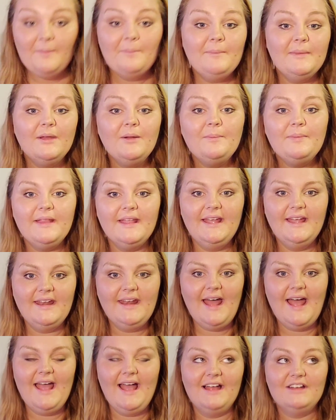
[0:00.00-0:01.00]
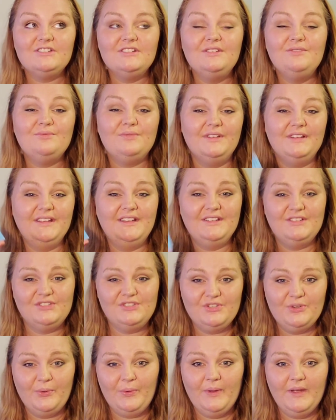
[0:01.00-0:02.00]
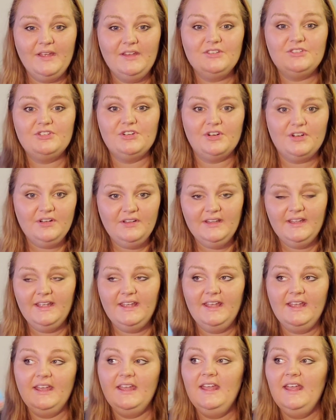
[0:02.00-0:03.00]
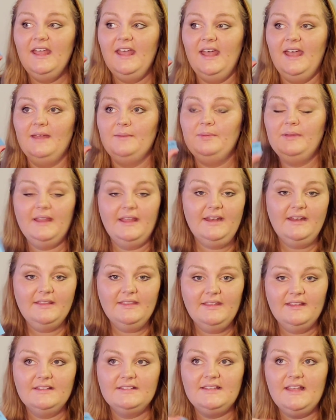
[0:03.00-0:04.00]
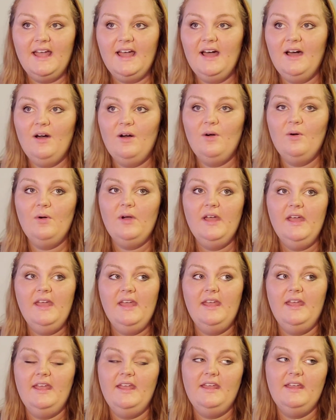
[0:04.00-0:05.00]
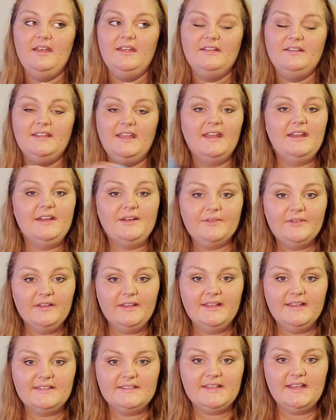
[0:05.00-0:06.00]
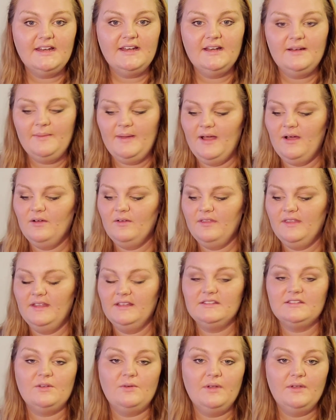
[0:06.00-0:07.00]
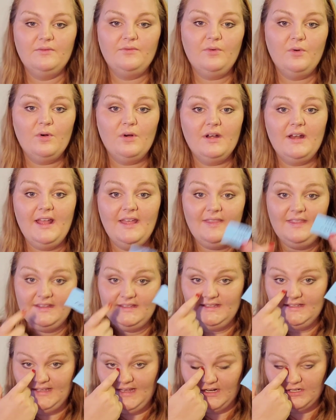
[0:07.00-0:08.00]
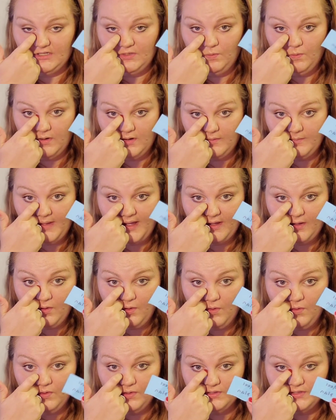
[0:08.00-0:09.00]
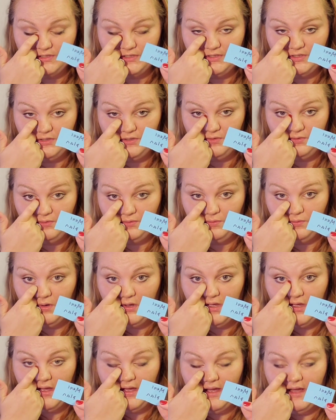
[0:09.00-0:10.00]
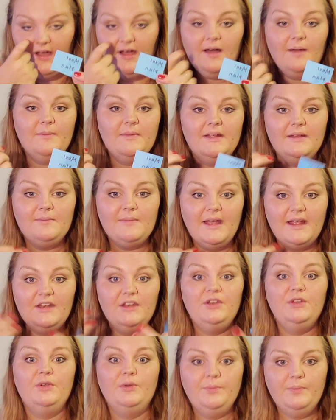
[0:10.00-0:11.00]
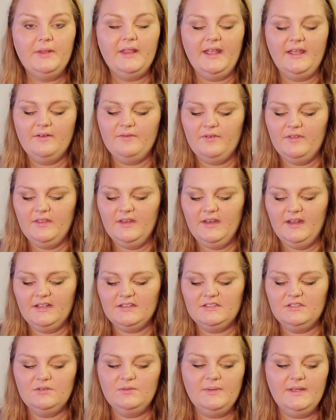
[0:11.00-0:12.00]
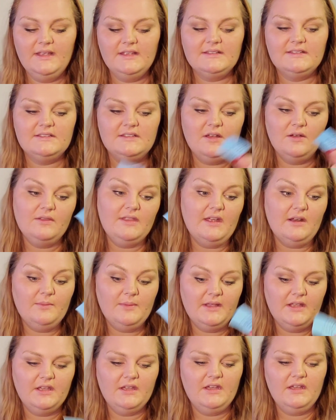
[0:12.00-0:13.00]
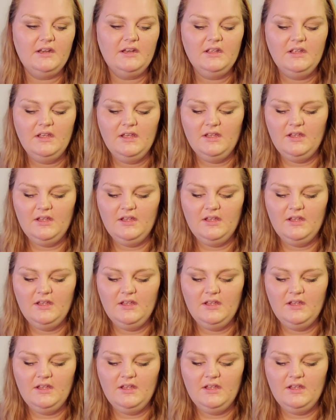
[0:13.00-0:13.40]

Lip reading: Meal plan. I actually really enjoy journaling and planning things out and getting really excited about things going forward. And this is actually one of my goals to in my new plan for the next 2 weeks. So that'll be good.